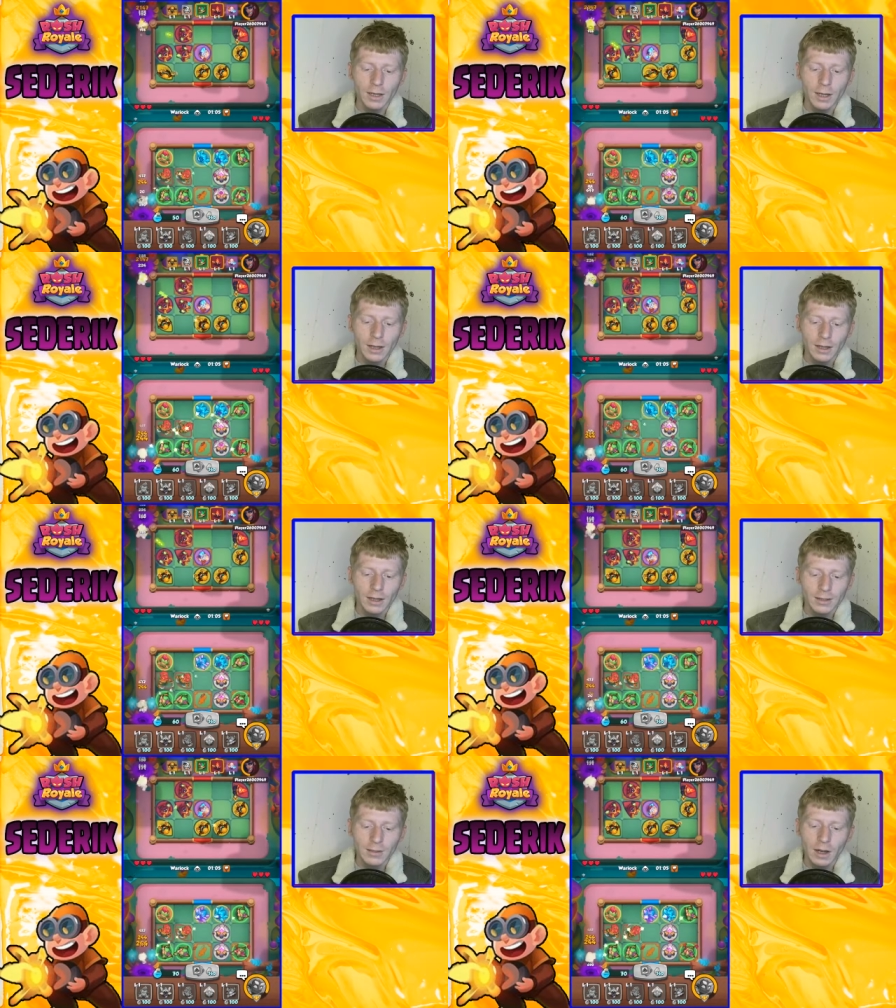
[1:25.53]

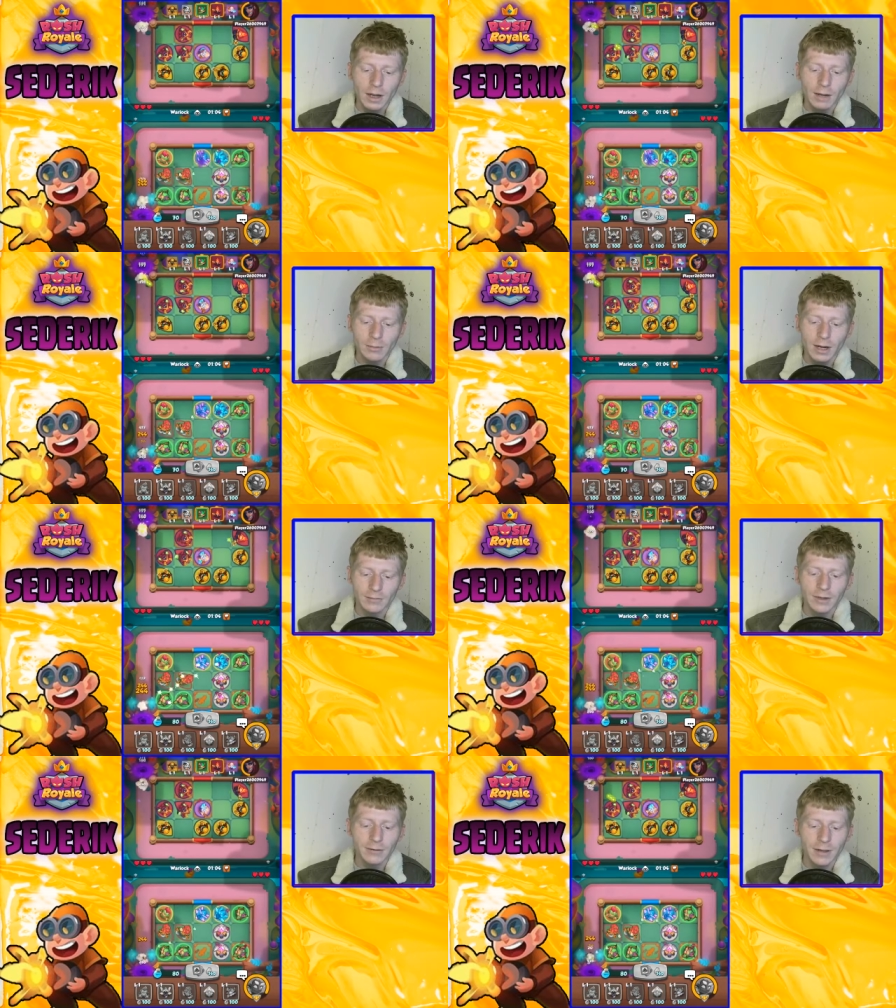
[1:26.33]
And I am going to have
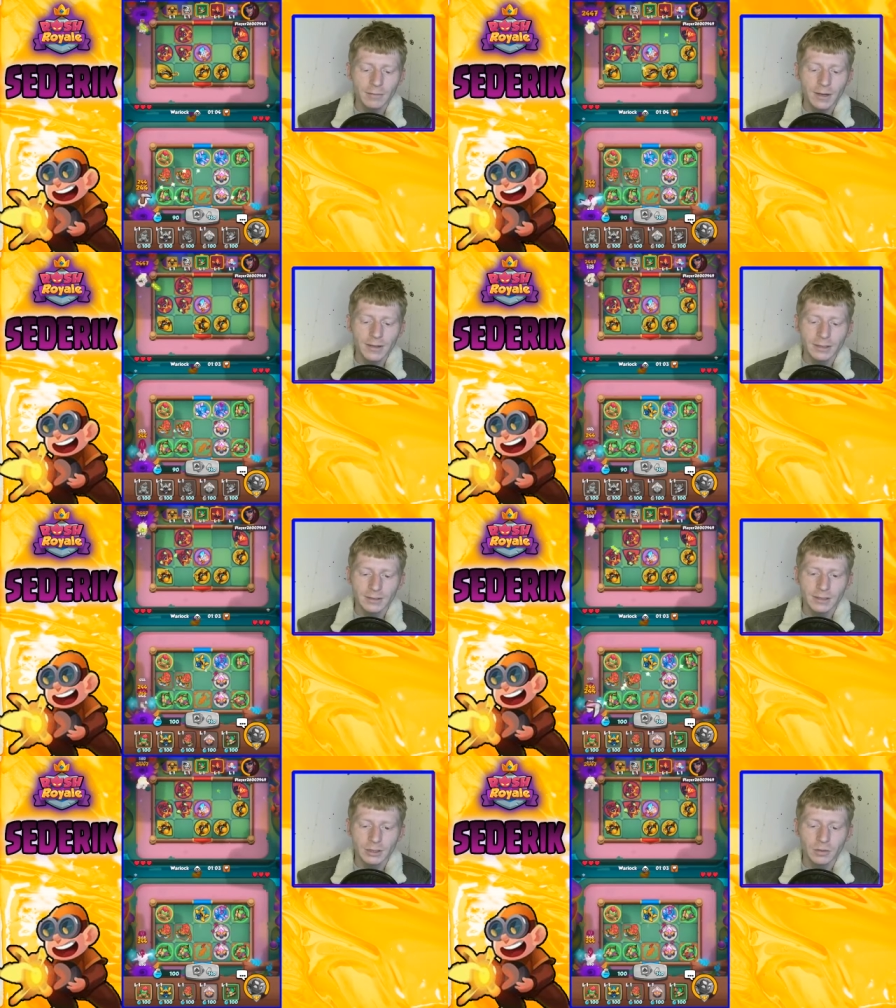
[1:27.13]
to get rid of them Blade
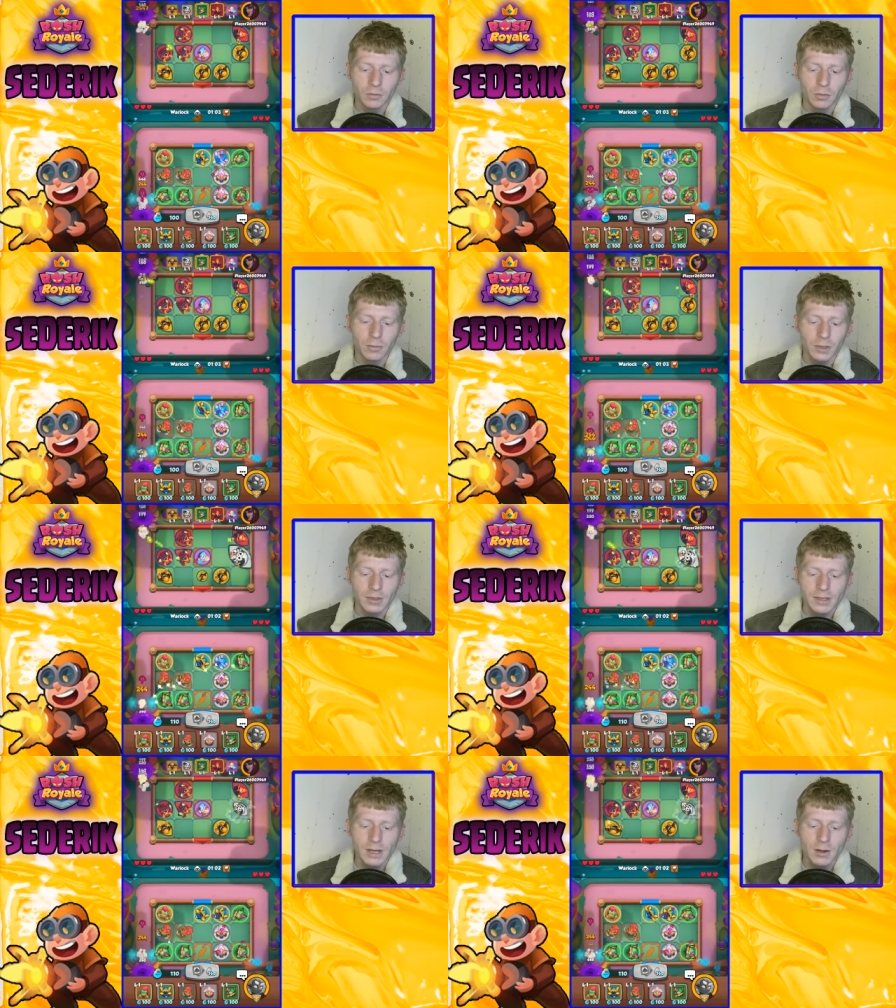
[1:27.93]
Dancers at some point,
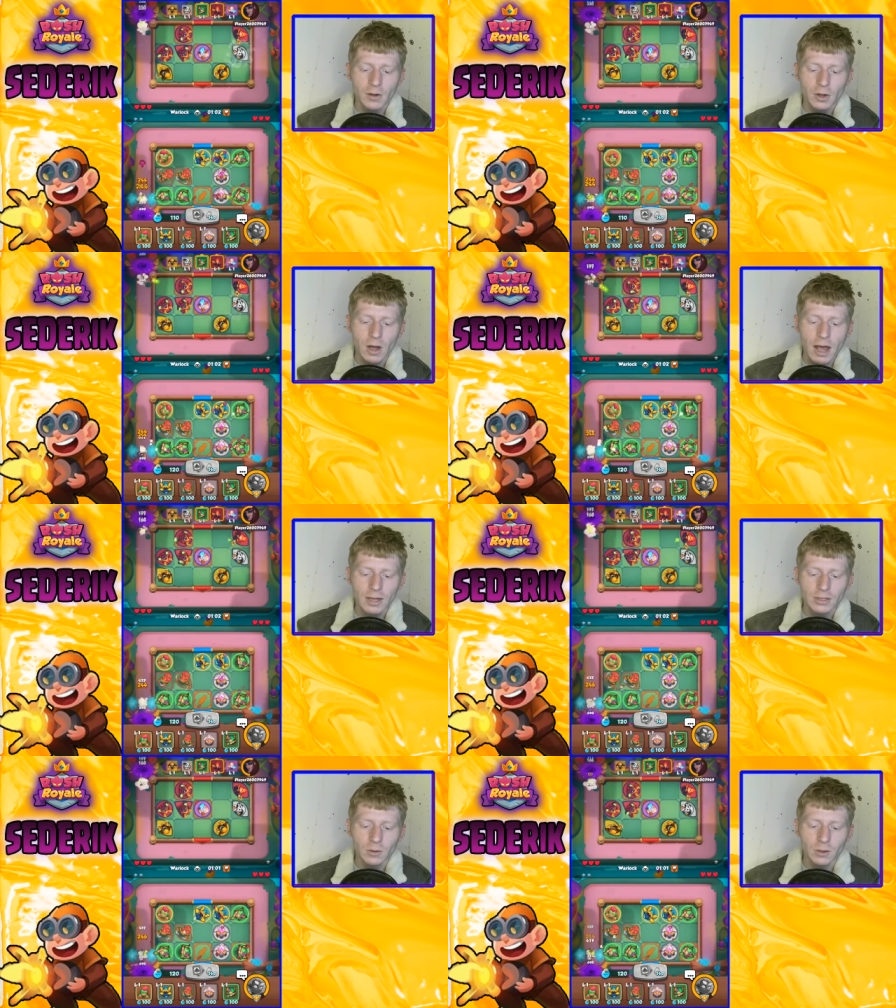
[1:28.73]
because they are not got any
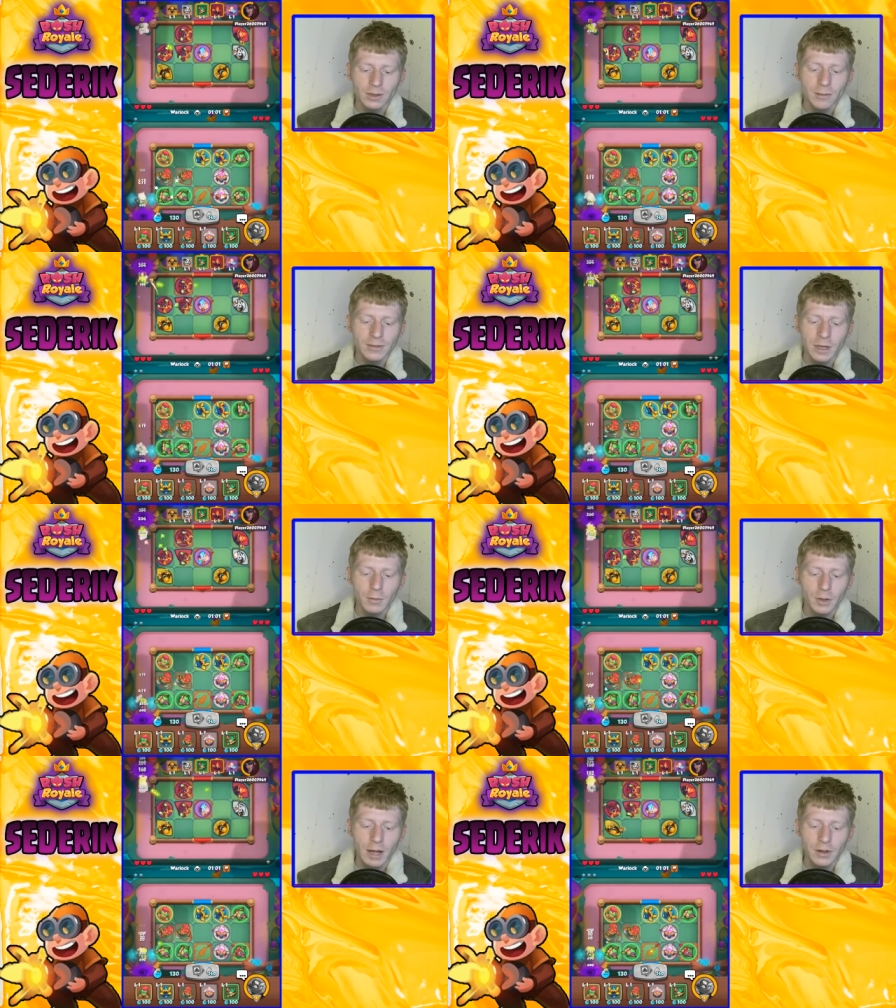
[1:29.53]
sort of damage
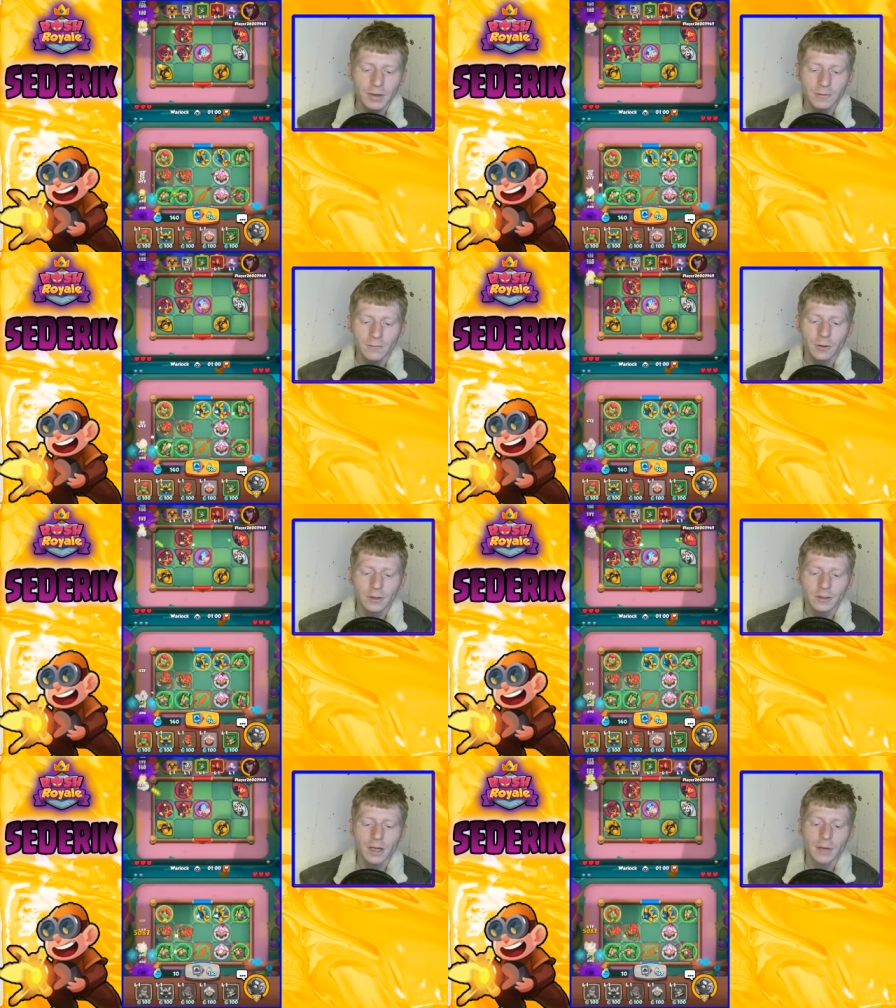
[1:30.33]
output at the minute for
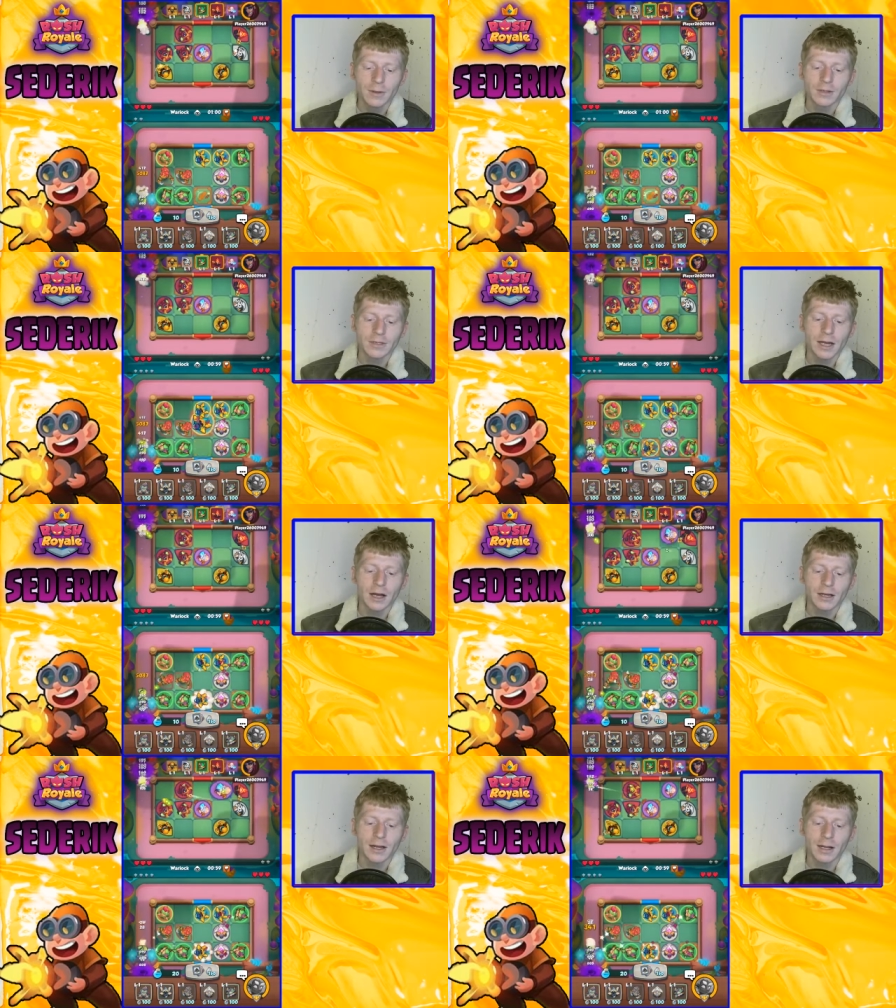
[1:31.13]
us, because they are
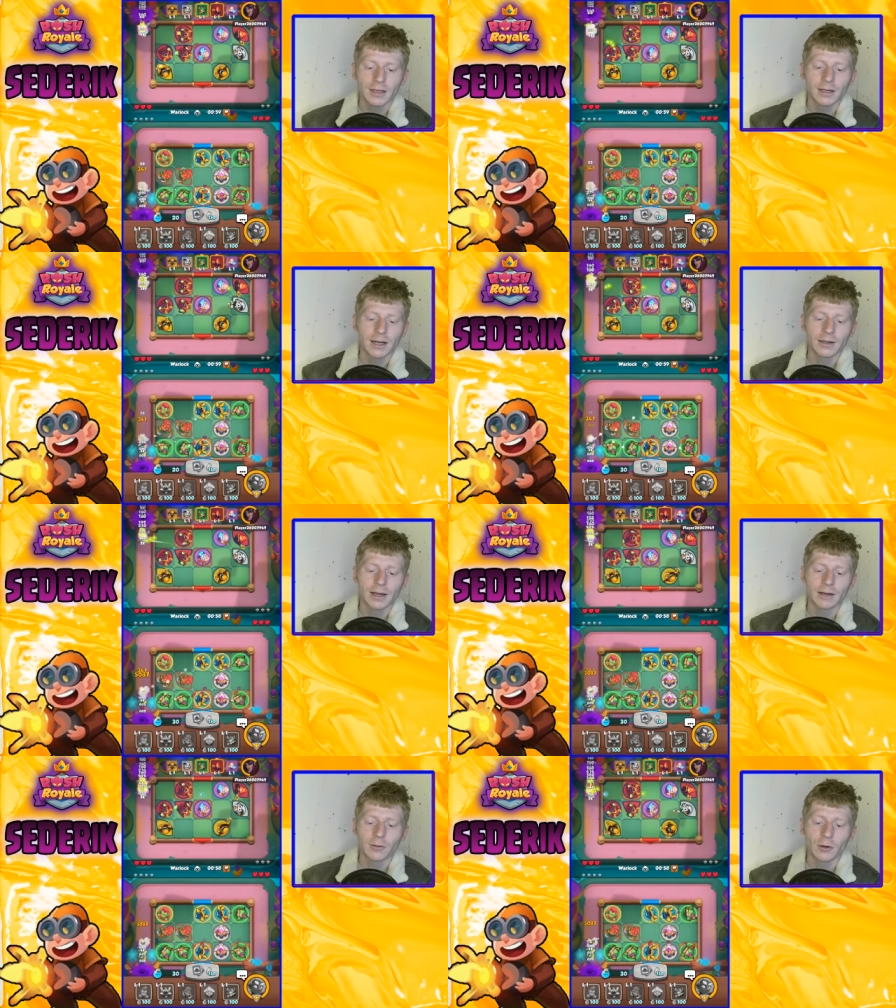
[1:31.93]
connected and they
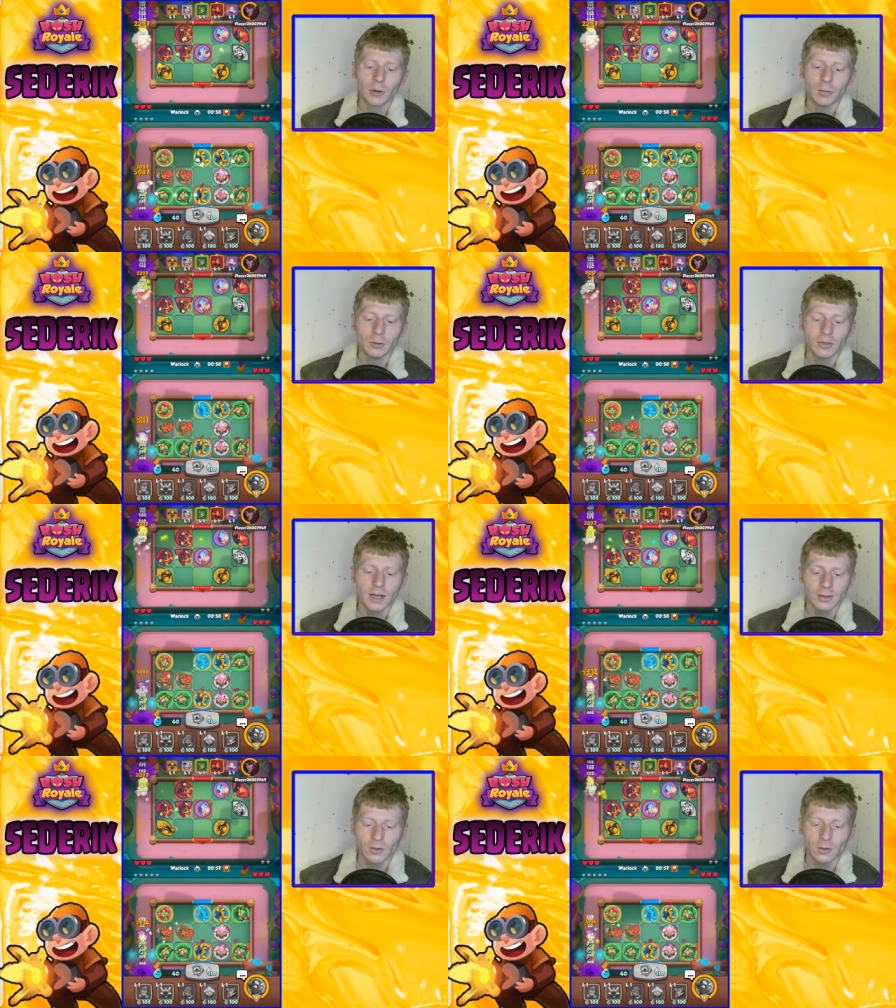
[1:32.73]
have got no boost
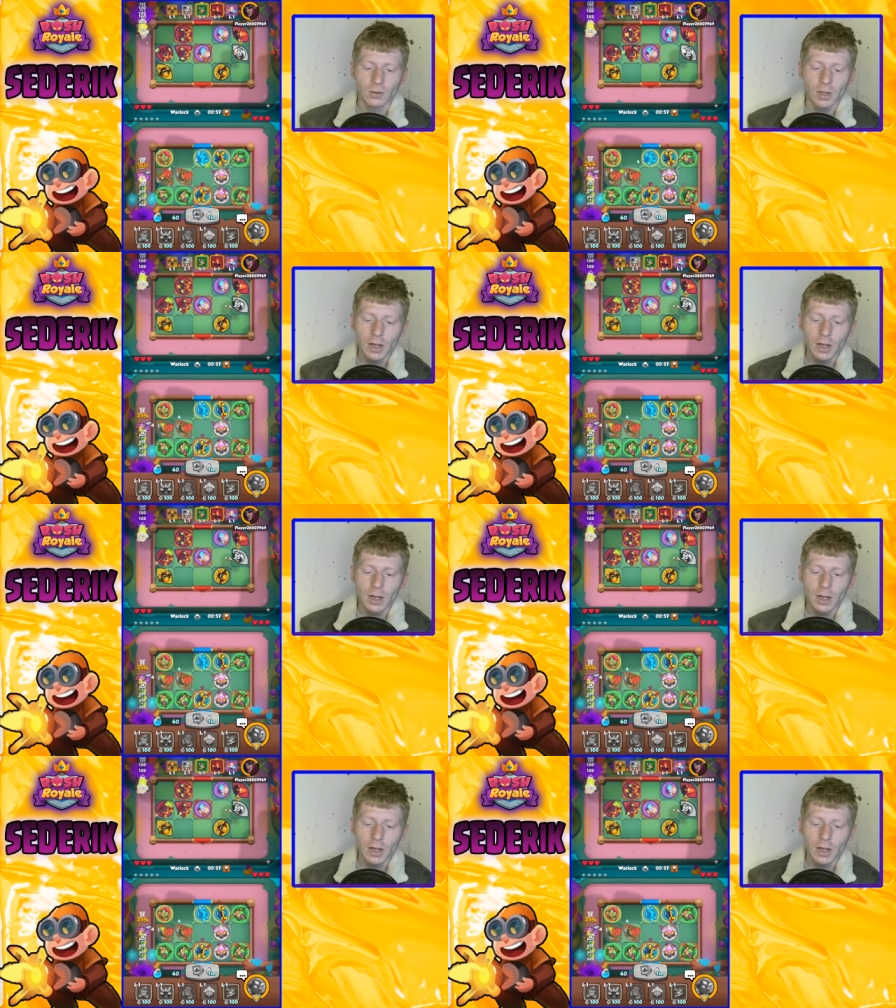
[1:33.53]
at all.